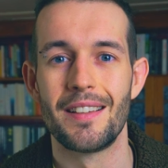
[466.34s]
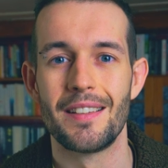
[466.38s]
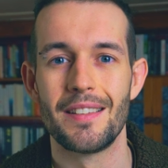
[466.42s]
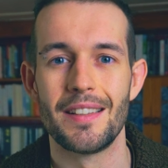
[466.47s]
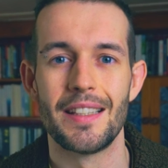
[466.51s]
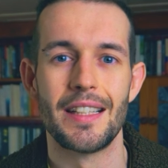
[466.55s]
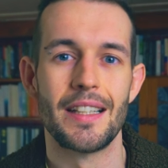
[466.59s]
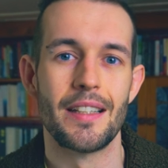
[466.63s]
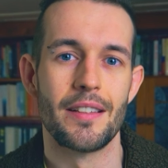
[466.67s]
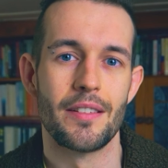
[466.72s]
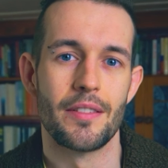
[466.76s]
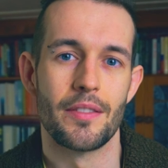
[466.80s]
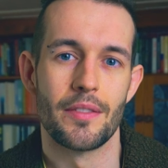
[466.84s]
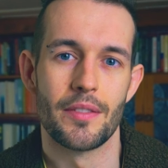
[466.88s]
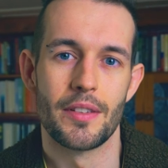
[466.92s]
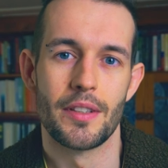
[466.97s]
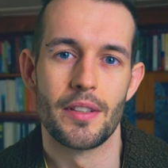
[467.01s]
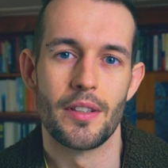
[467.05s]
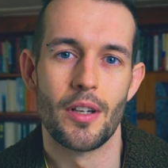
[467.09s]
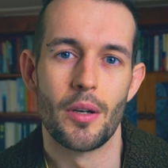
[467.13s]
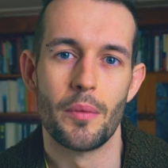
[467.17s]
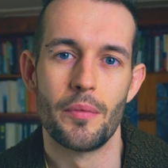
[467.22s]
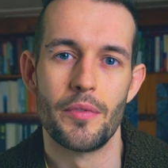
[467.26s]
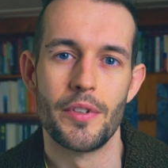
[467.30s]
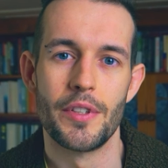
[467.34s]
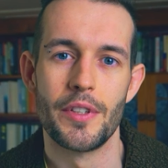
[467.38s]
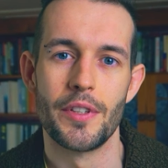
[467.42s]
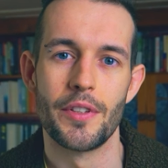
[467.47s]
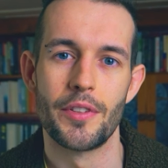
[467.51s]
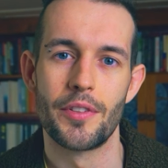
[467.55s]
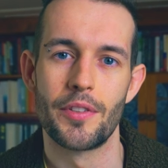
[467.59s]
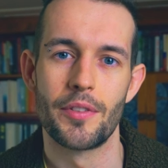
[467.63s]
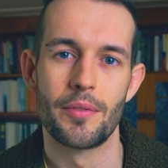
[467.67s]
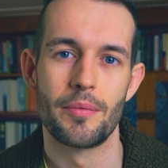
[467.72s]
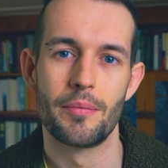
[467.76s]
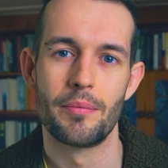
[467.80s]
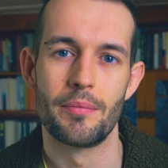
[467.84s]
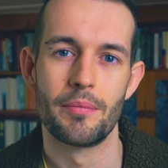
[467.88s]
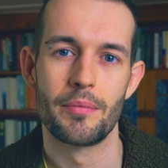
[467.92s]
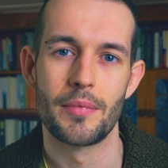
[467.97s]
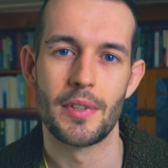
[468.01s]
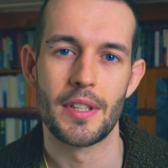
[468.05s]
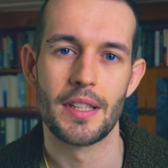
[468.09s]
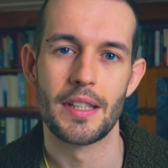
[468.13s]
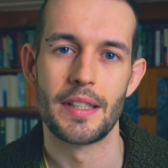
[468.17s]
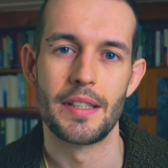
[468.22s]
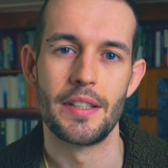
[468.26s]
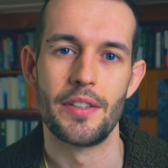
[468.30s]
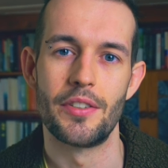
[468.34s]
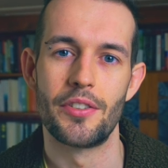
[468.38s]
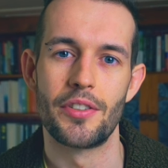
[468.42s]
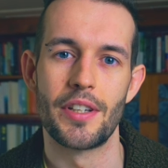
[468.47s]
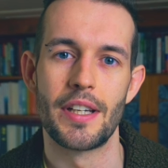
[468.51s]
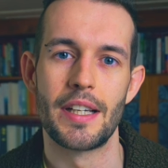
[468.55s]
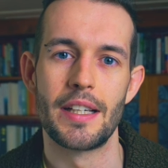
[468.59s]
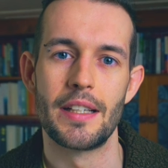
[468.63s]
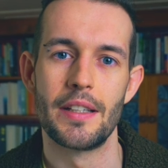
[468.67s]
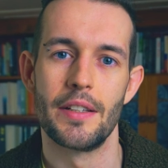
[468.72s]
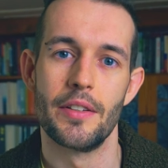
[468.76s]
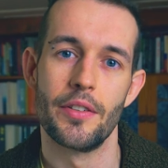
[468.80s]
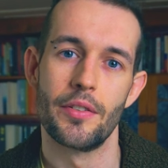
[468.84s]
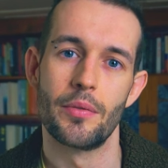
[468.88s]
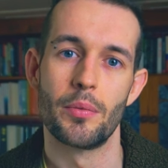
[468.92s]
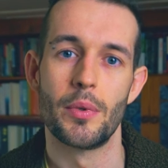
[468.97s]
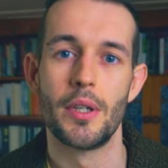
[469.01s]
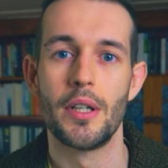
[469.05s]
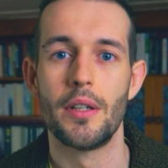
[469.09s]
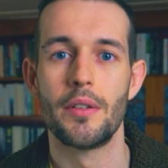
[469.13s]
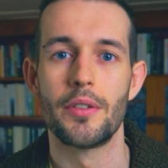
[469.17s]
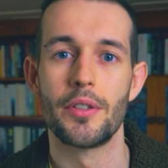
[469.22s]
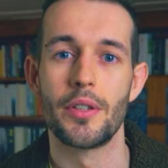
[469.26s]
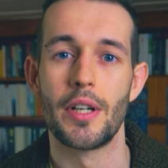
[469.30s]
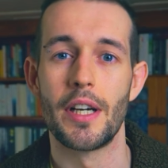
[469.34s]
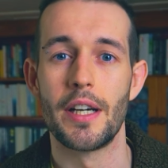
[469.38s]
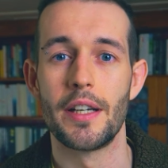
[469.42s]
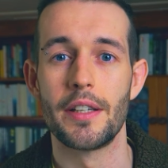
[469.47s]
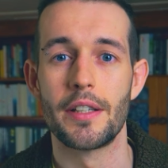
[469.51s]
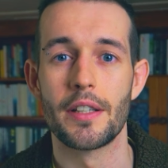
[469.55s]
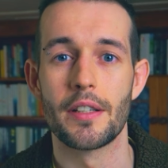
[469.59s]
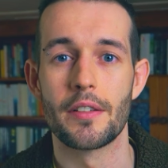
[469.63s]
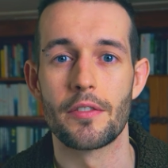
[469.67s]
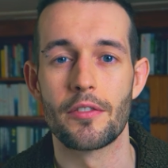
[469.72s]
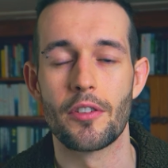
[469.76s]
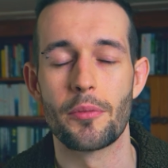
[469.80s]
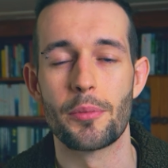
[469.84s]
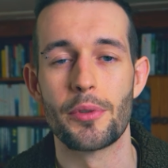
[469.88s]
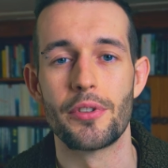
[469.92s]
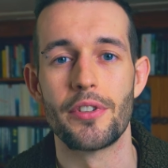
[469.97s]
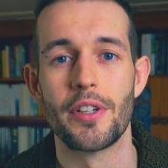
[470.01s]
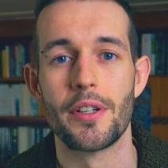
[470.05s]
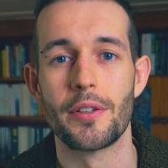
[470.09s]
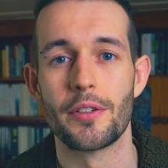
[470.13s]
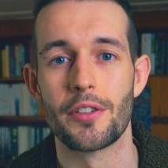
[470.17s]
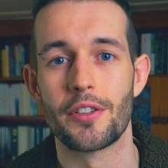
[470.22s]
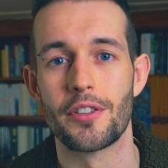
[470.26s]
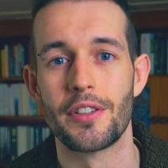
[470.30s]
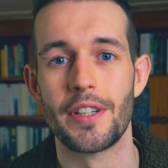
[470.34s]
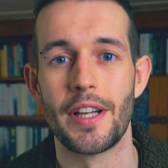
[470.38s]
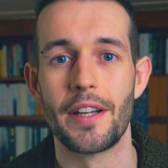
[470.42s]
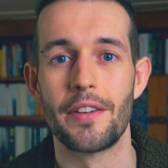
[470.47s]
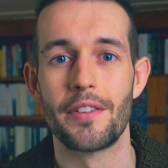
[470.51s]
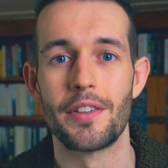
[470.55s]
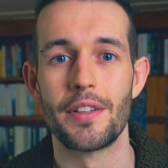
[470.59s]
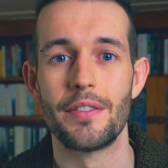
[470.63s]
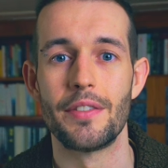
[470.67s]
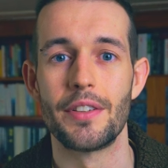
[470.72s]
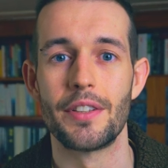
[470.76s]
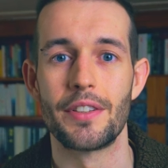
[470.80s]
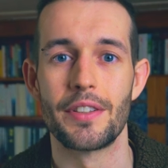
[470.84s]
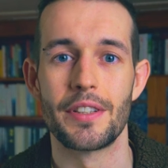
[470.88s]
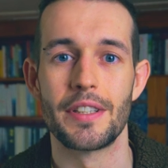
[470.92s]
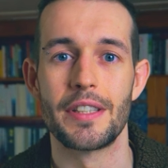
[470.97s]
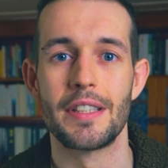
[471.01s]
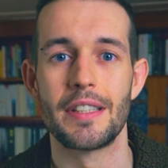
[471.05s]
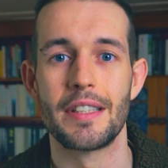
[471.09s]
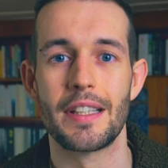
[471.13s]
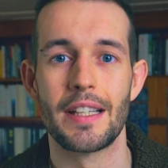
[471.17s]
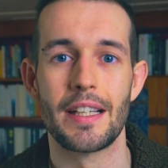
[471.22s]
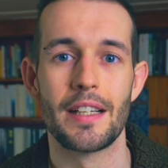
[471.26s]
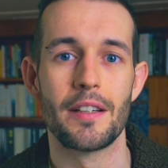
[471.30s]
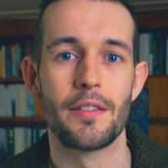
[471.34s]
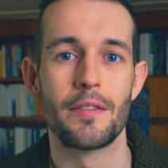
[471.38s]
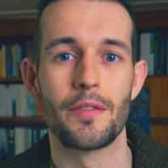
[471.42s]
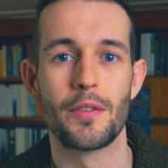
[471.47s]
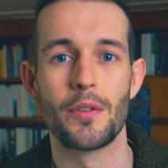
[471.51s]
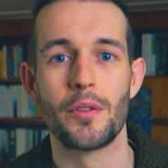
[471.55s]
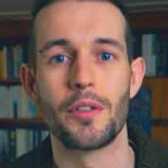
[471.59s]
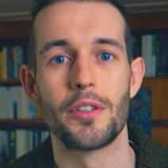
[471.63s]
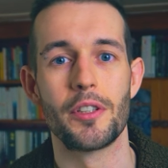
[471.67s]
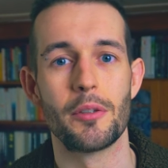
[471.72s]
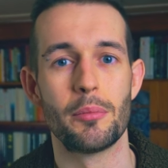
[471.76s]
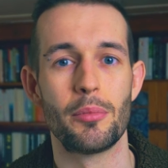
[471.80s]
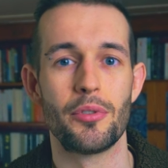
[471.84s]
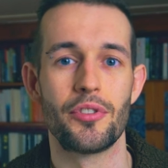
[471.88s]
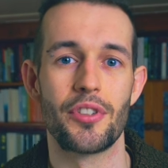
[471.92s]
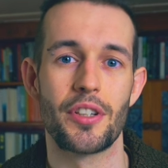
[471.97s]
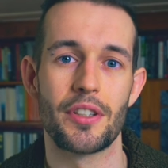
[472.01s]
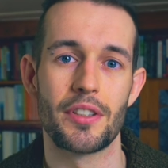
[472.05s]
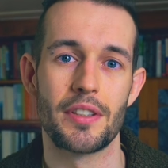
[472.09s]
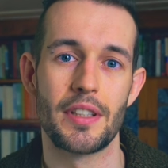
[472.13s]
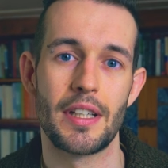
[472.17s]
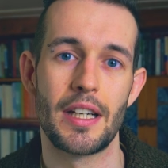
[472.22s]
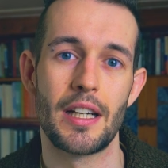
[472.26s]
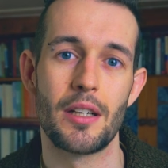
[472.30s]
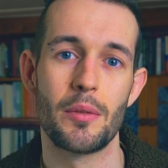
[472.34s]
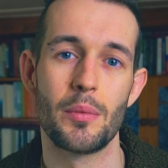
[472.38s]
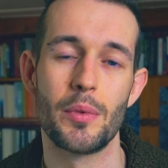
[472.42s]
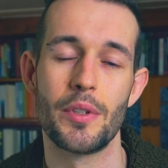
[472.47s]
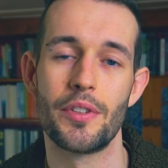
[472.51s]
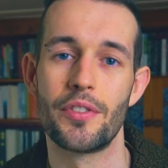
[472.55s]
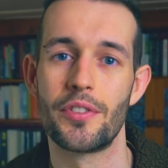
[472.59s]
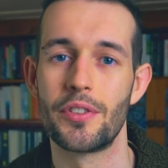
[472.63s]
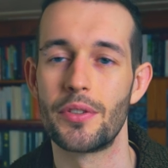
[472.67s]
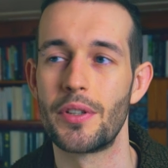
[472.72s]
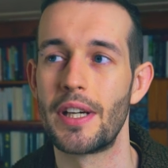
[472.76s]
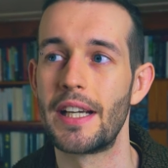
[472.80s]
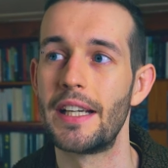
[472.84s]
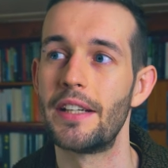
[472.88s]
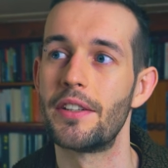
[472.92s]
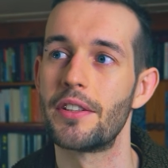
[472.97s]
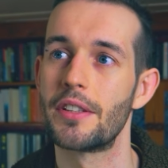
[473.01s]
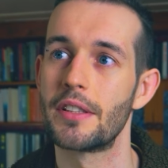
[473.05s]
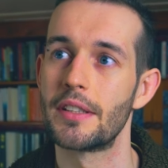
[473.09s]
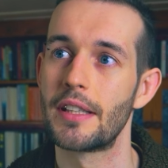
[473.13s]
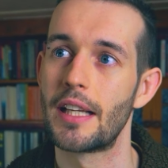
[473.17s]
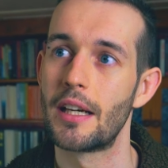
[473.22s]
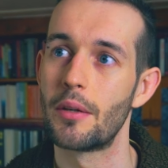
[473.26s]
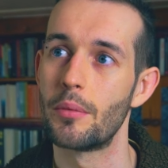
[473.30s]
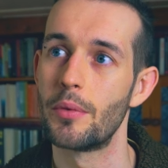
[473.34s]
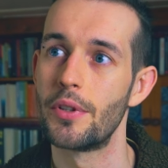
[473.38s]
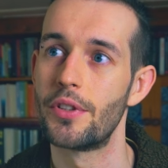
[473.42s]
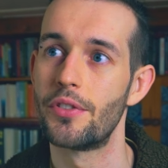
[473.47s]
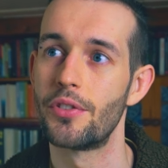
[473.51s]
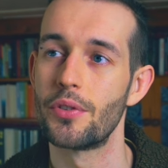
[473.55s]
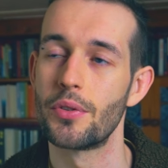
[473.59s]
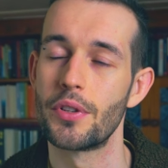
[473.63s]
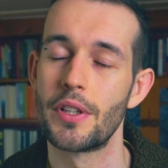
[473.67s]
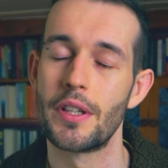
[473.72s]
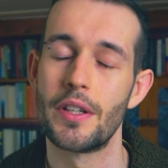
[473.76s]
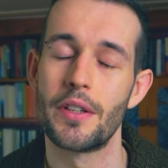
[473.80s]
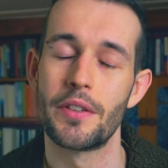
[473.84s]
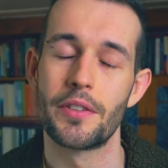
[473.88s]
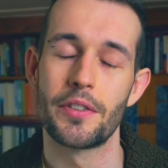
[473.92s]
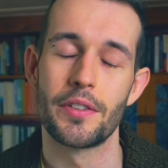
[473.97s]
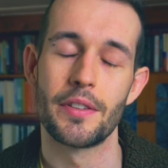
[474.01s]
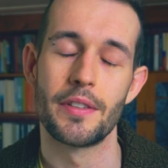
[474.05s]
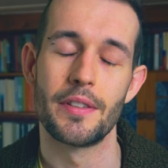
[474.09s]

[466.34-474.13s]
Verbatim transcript: yeah, the obvious cliche is, well, you're hiding from your own creativity and therefore you're projecting that outwards and you're hating on that which you're not.